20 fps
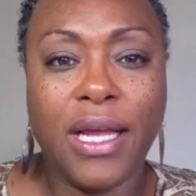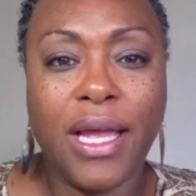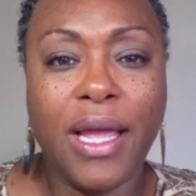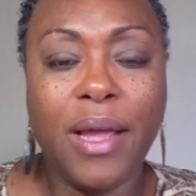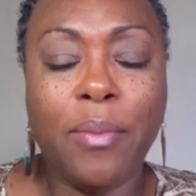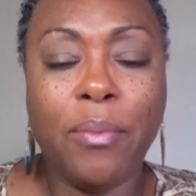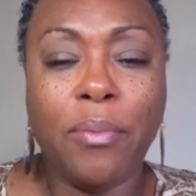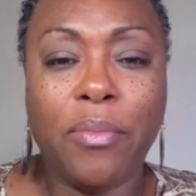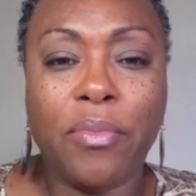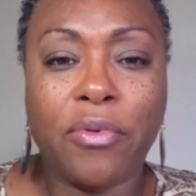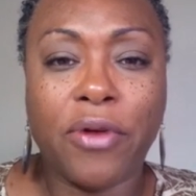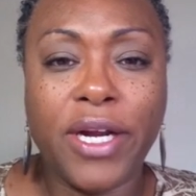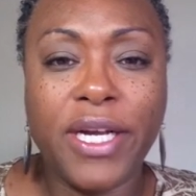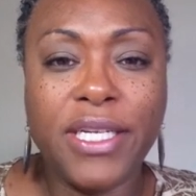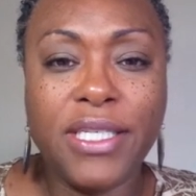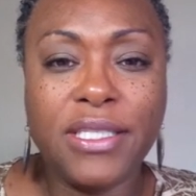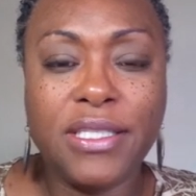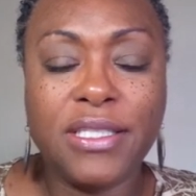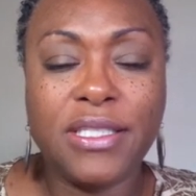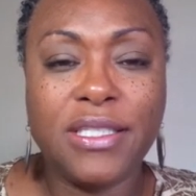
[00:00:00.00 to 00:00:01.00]

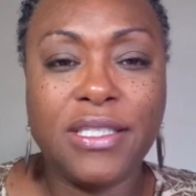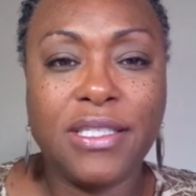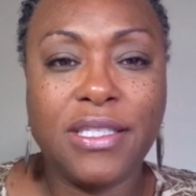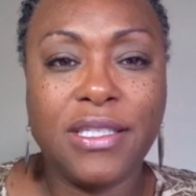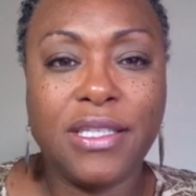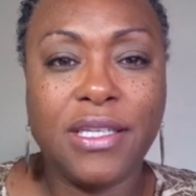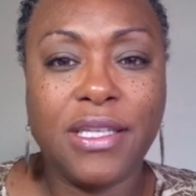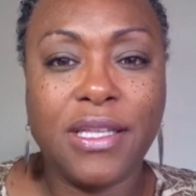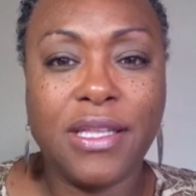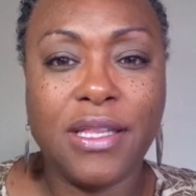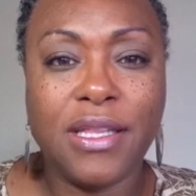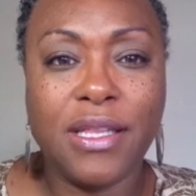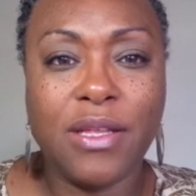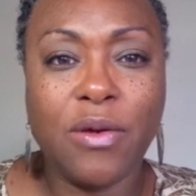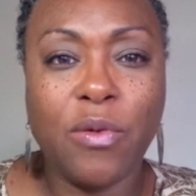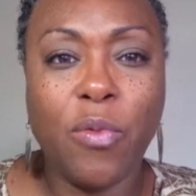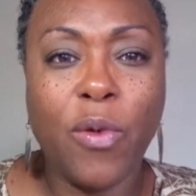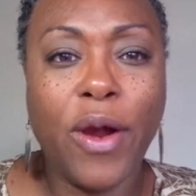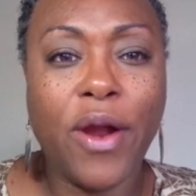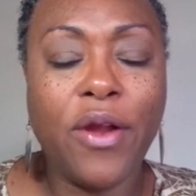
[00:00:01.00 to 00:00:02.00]
Embrace
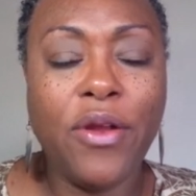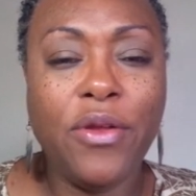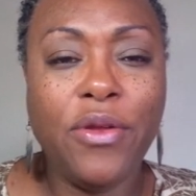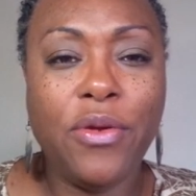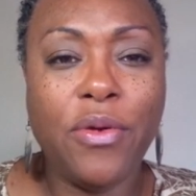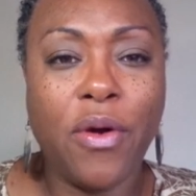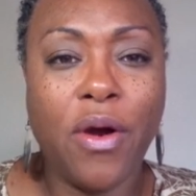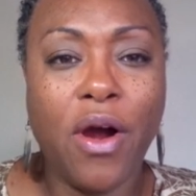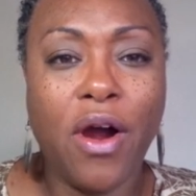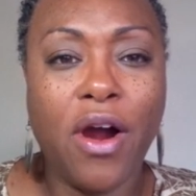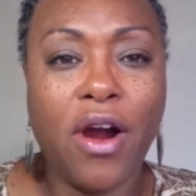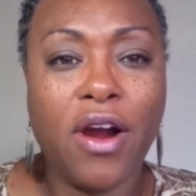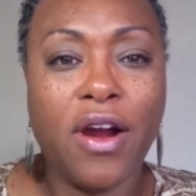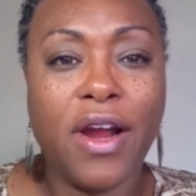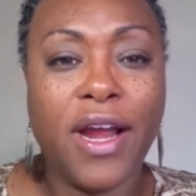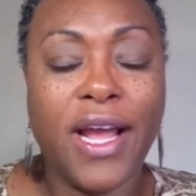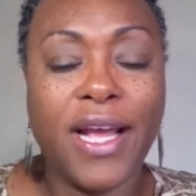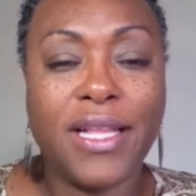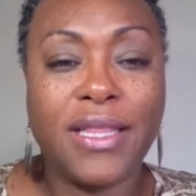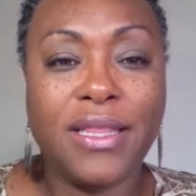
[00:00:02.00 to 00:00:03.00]
where you
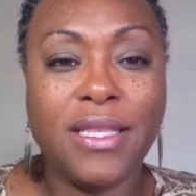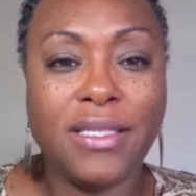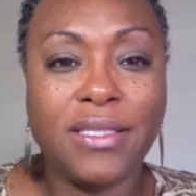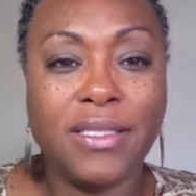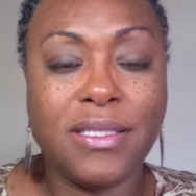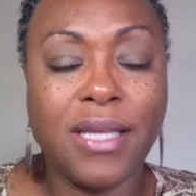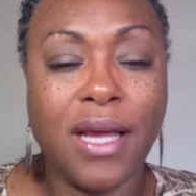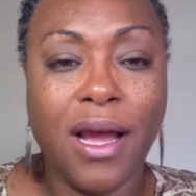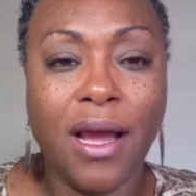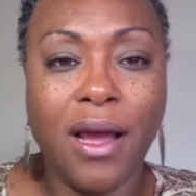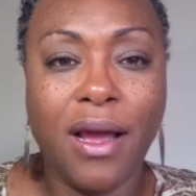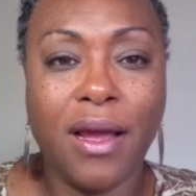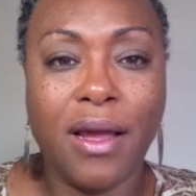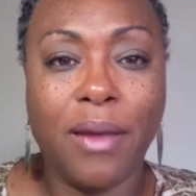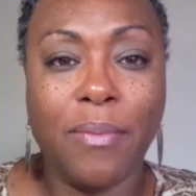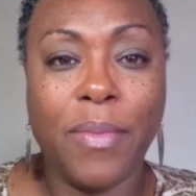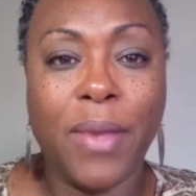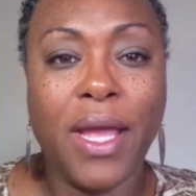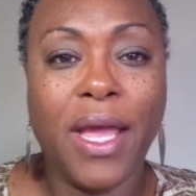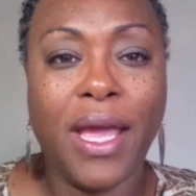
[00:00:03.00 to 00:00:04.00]
are at this
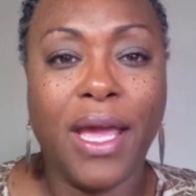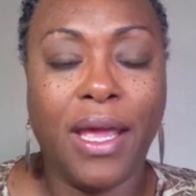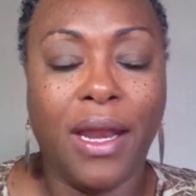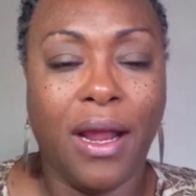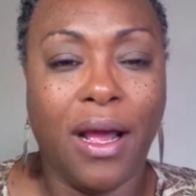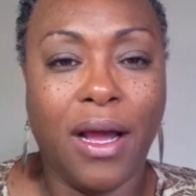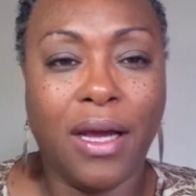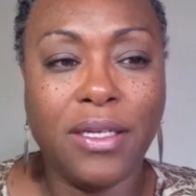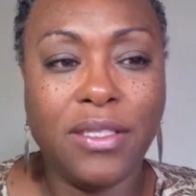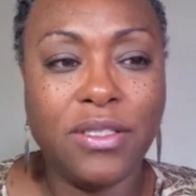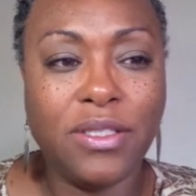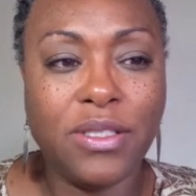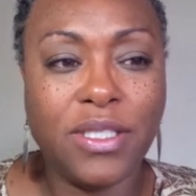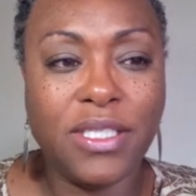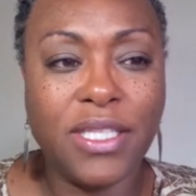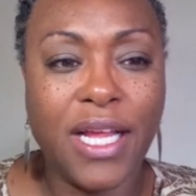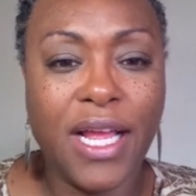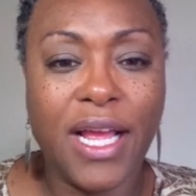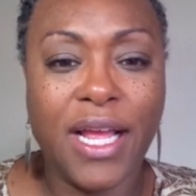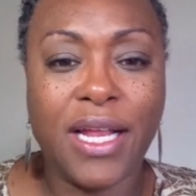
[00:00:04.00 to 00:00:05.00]
time and
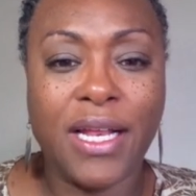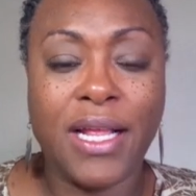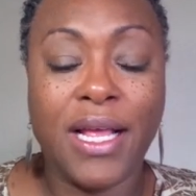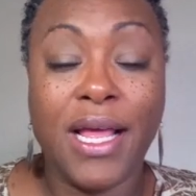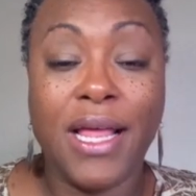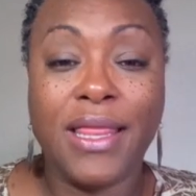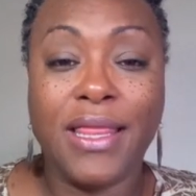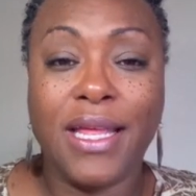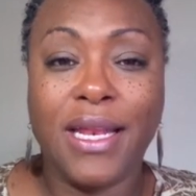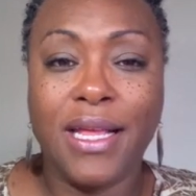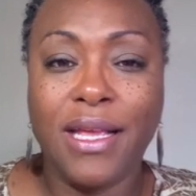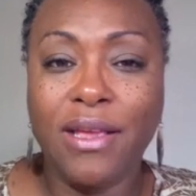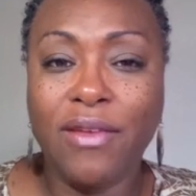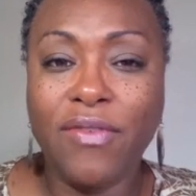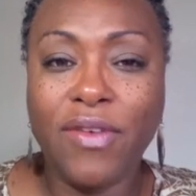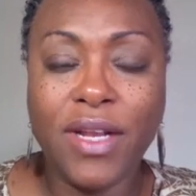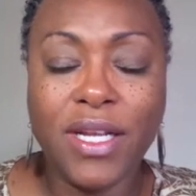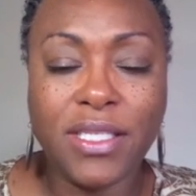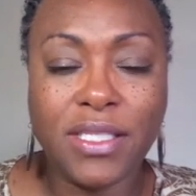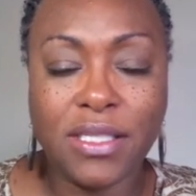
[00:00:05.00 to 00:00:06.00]
understand that
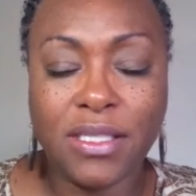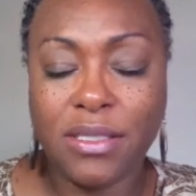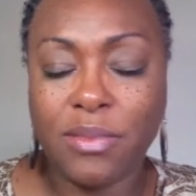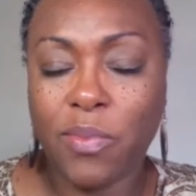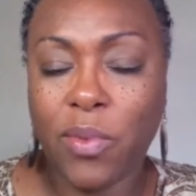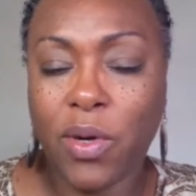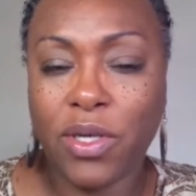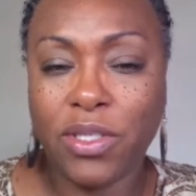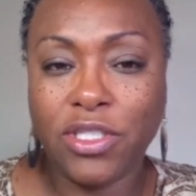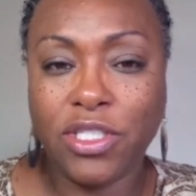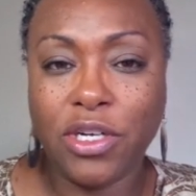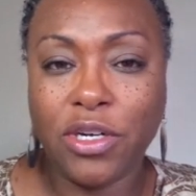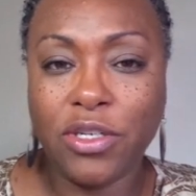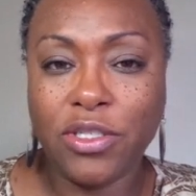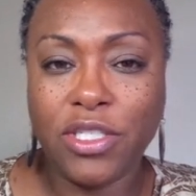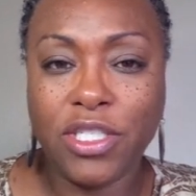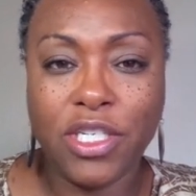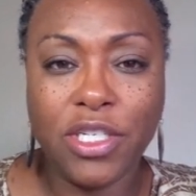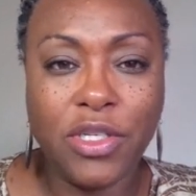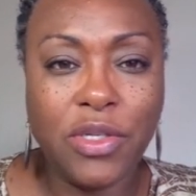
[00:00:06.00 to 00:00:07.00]
even as a small
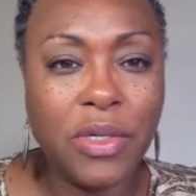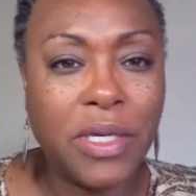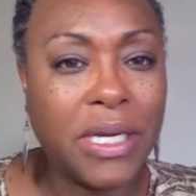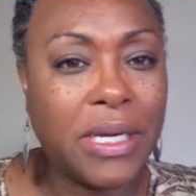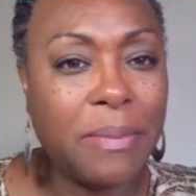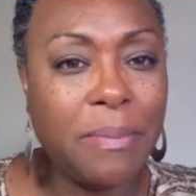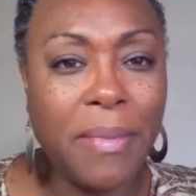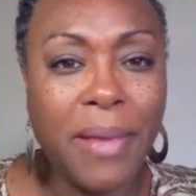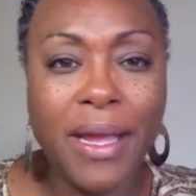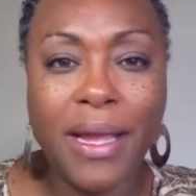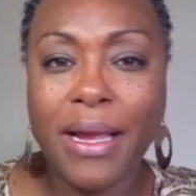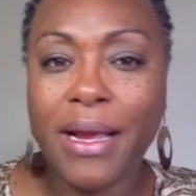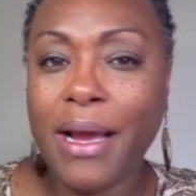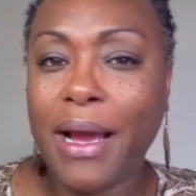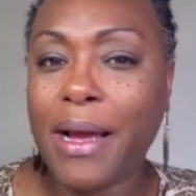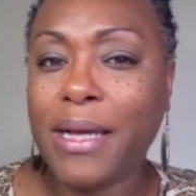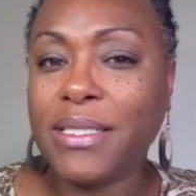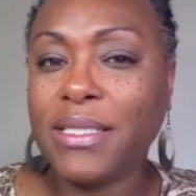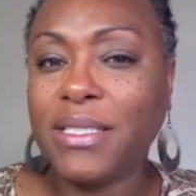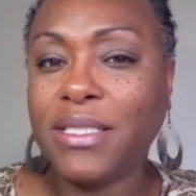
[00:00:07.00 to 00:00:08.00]
church, you can make
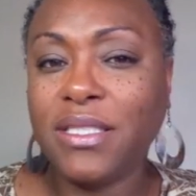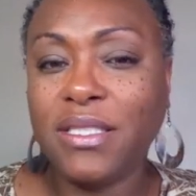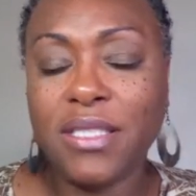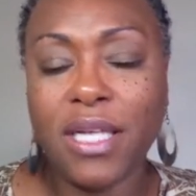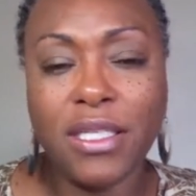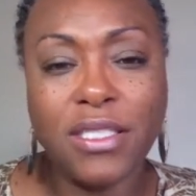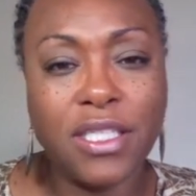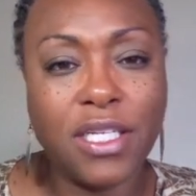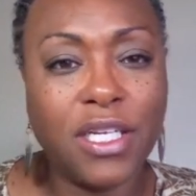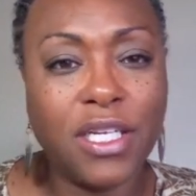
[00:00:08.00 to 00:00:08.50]
such